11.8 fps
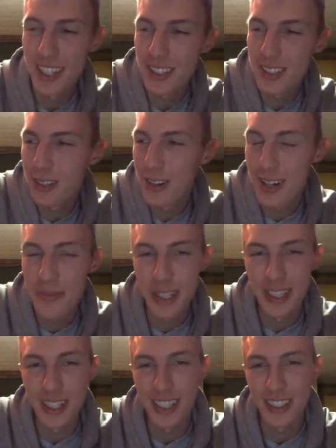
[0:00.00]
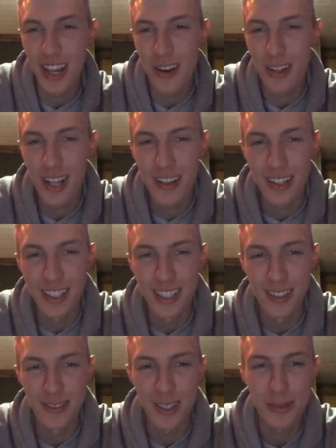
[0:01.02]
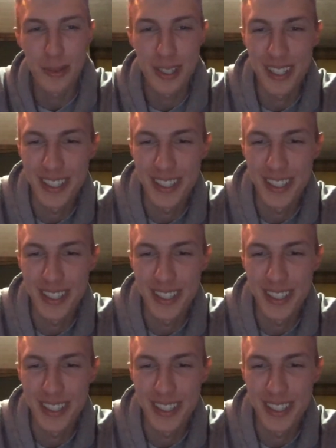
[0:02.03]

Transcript: Instagram and SoundCloud and Facebook.